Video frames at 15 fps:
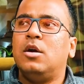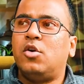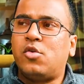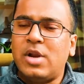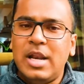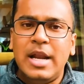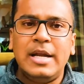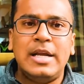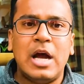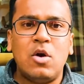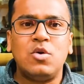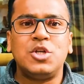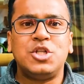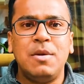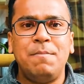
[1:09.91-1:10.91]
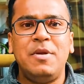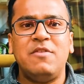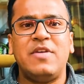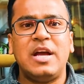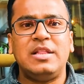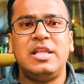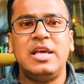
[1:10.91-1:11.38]
Drill it down,
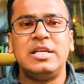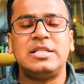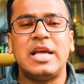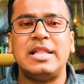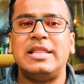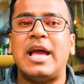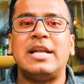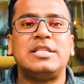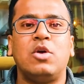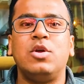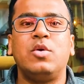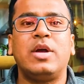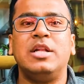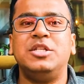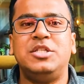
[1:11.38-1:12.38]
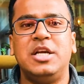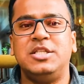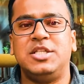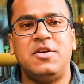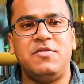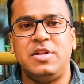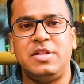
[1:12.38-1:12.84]
simplify things, and that's how you can
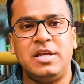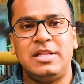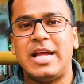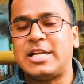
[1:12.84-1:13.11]
change everything.